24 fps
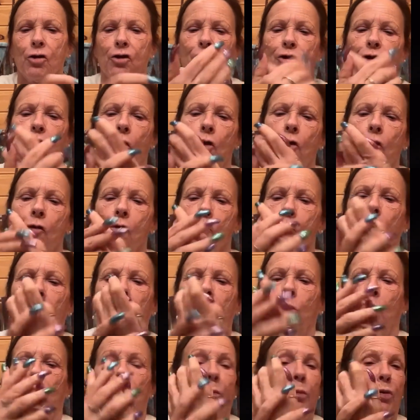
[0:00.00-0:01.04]
I
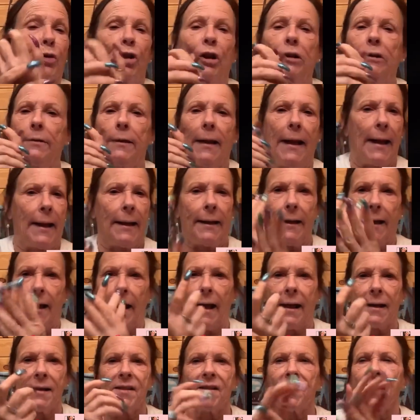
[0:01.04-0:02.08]
also will put
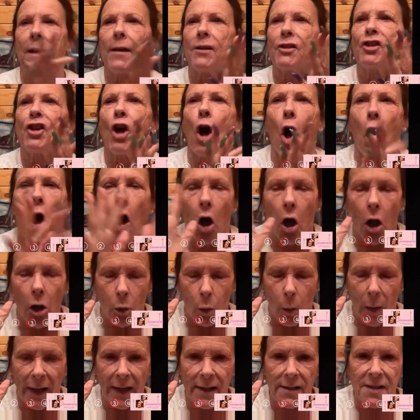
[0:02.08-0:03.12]
any
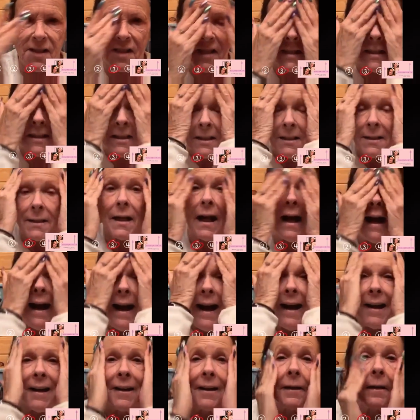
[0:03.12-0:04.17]
excess always
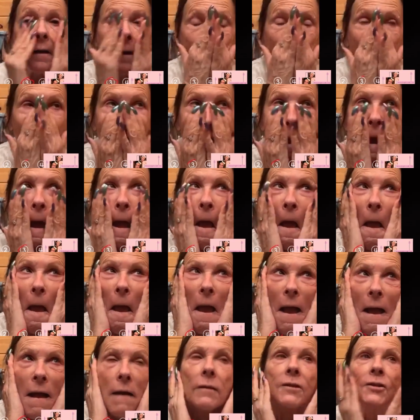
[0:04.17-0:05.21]
on
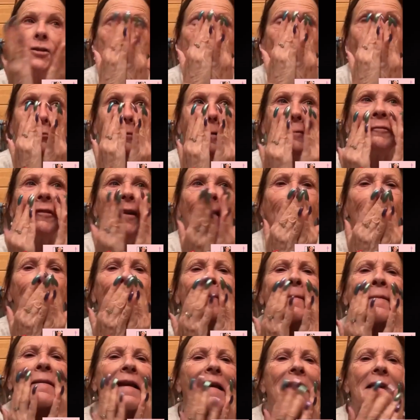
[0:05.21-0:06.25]
to
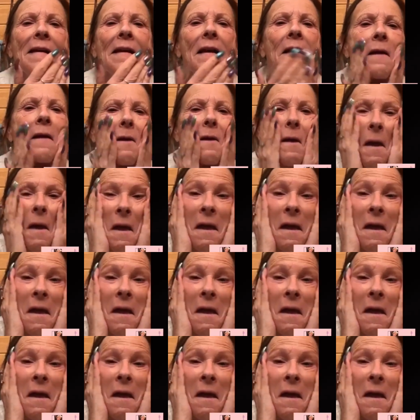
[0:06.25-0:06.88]
my face.